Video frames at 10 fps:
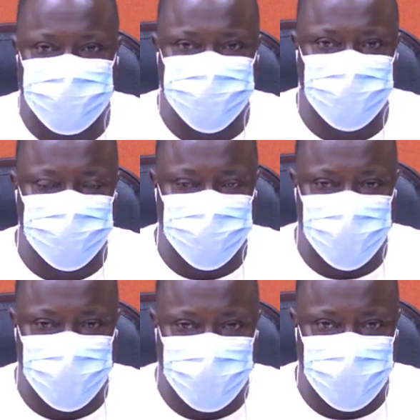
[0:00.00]
don't
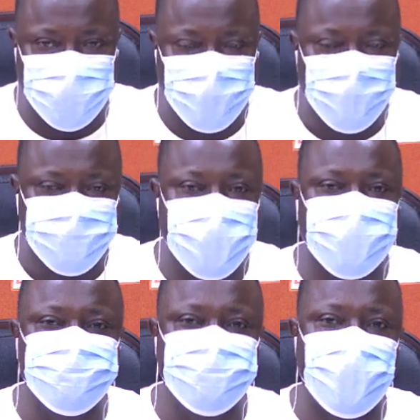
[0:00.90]
qua. Yeah,
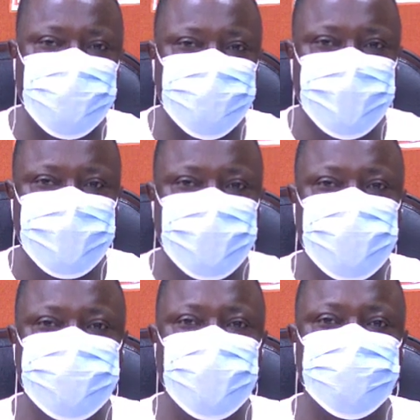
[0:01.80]
can you know?
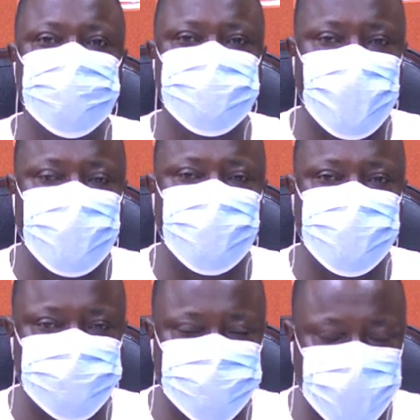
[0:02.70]
India, to Susa, I
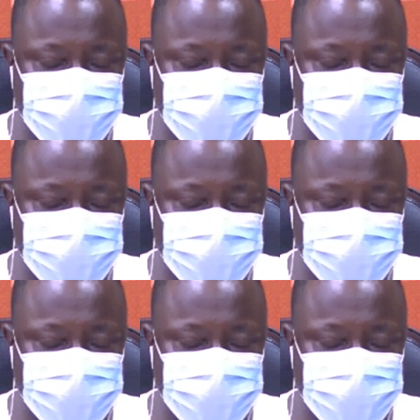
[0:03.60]
want to share.